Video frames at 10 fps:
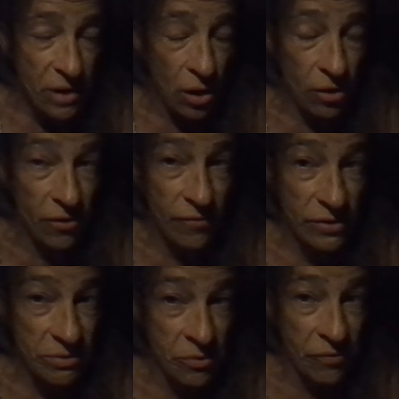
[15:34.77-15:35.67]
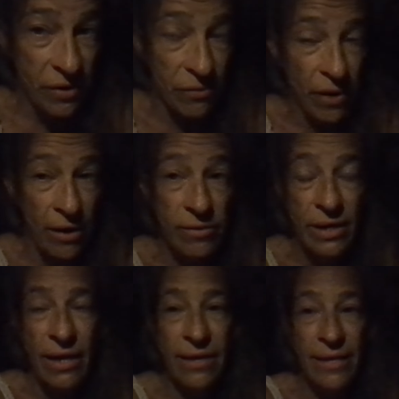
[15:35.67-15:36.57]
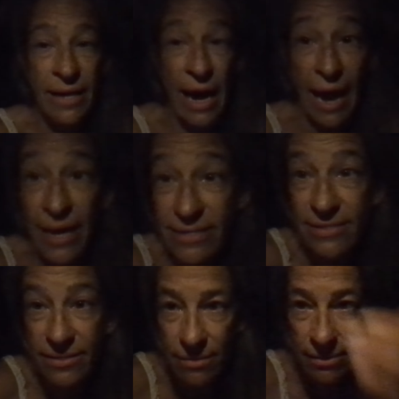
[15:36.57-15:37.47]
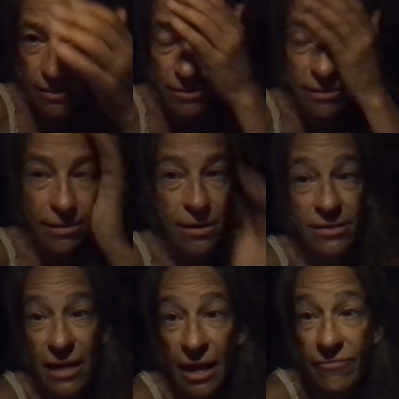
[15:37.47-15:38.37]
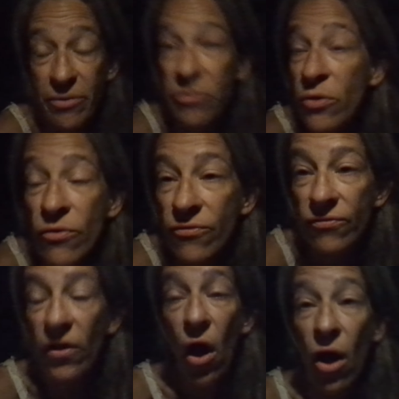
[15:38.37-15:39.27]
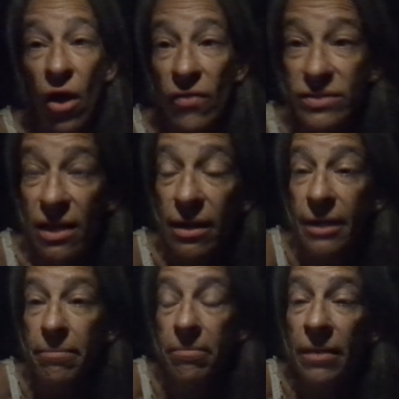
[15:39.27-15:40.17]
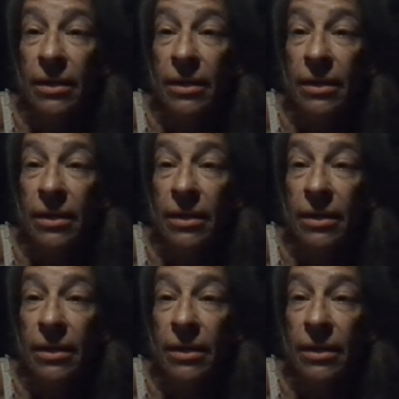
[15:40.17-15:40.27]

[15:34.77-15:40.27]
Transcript: All of this moving around and the gas, because I have to move all the time.